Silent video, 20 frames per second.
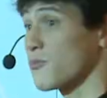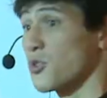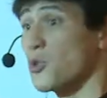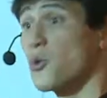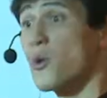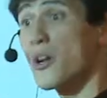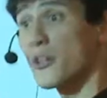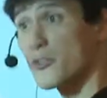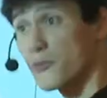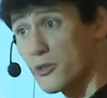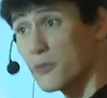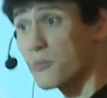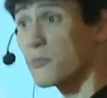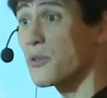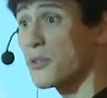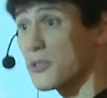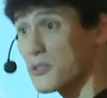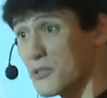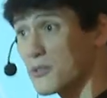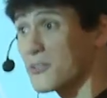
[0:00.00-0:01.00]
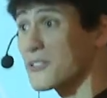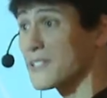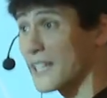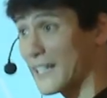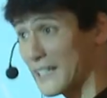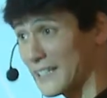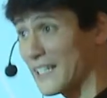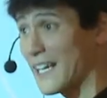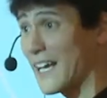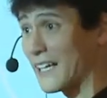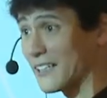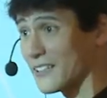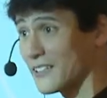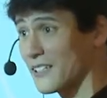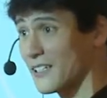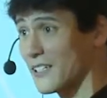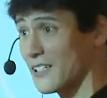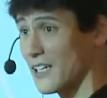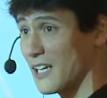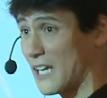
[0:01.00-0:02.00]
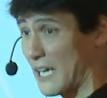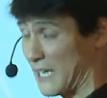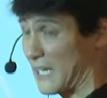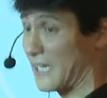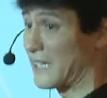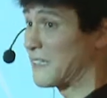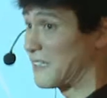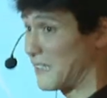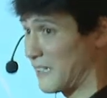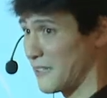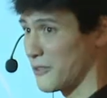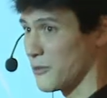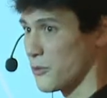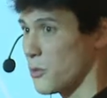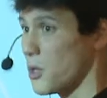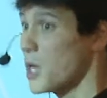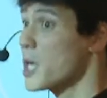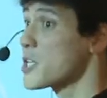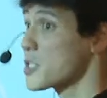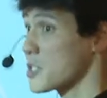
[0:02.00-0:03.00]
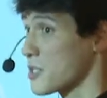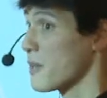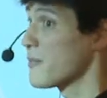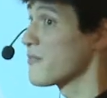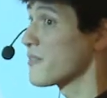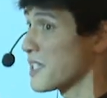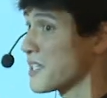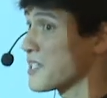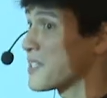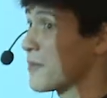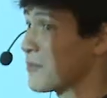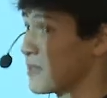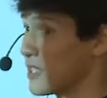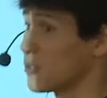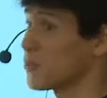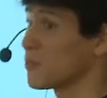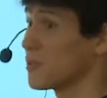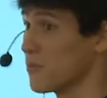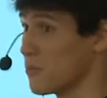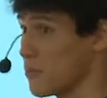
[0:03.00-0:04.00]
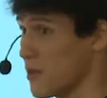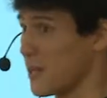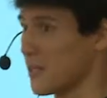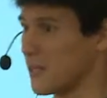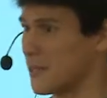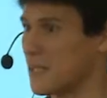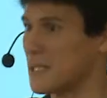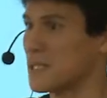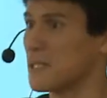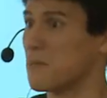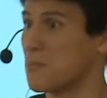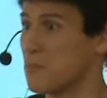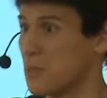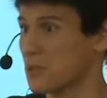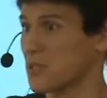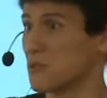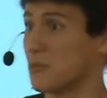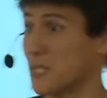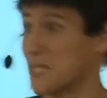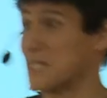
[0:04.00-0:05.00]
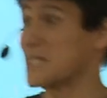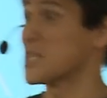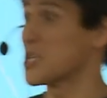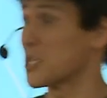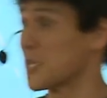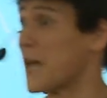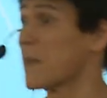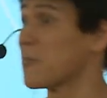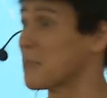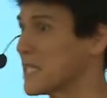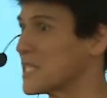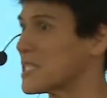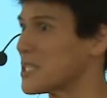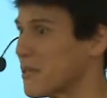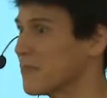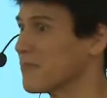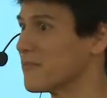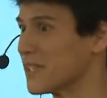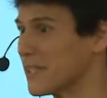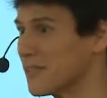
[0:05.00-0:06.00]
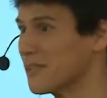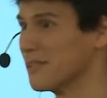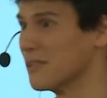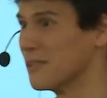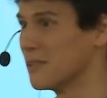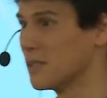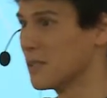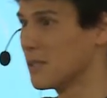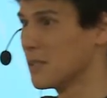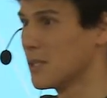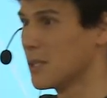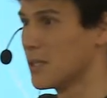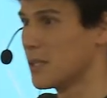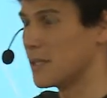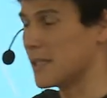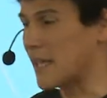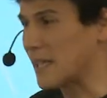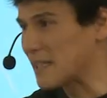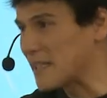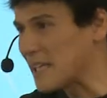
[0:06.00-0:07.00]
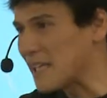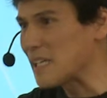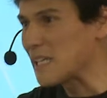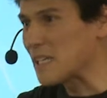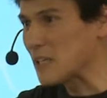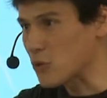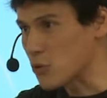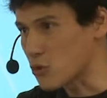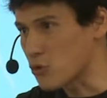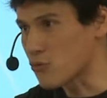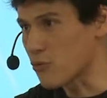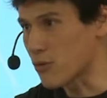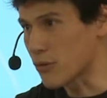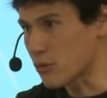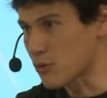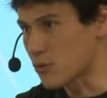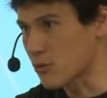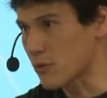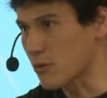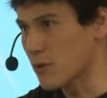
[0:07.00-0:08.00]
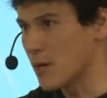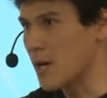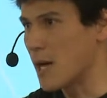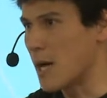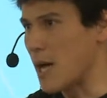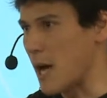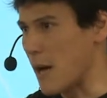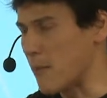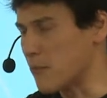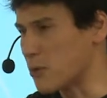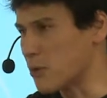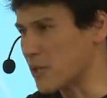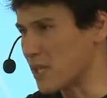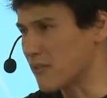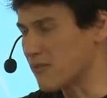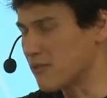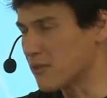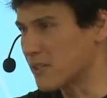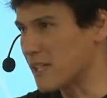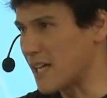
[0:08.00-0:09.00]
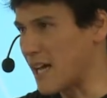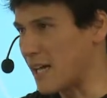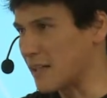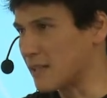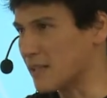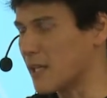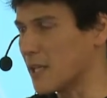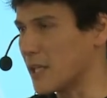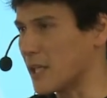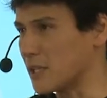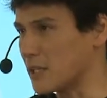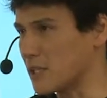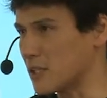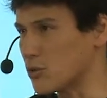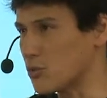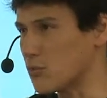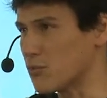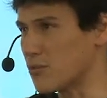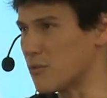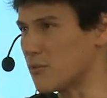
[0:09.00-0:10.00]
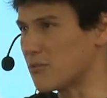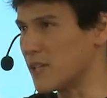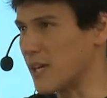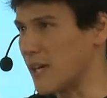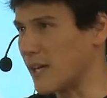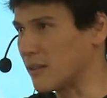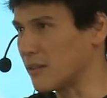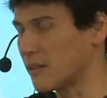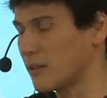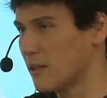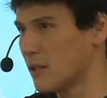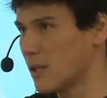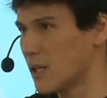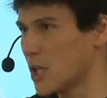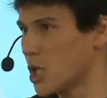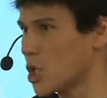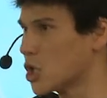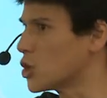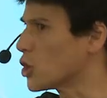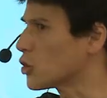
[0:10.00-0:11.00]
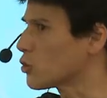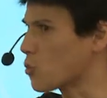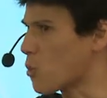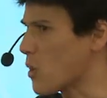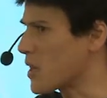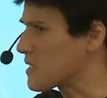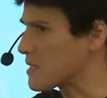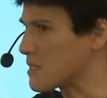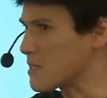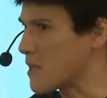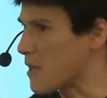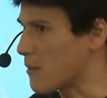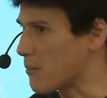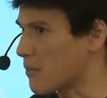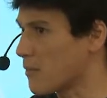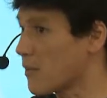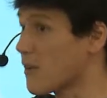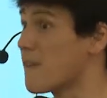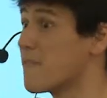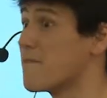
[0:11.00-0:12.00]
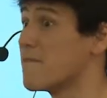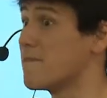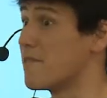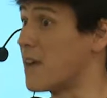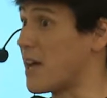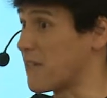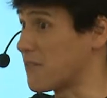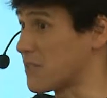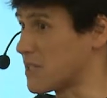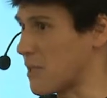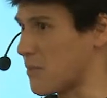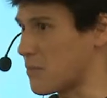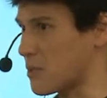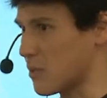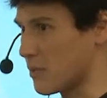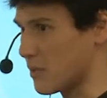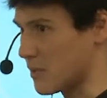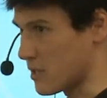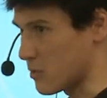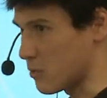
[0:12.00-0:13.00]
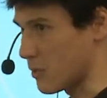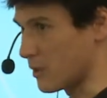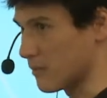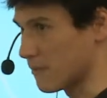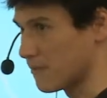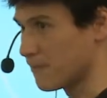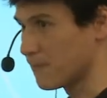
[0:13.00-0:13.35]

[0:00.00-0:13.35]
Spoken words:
200 puzzles like that, I can tell you something is happening to their brain. It's impossible it's not happening something. They're getting the structure. I'm looking for that. I need to prove that. Not 1 step, 5 steps on this one.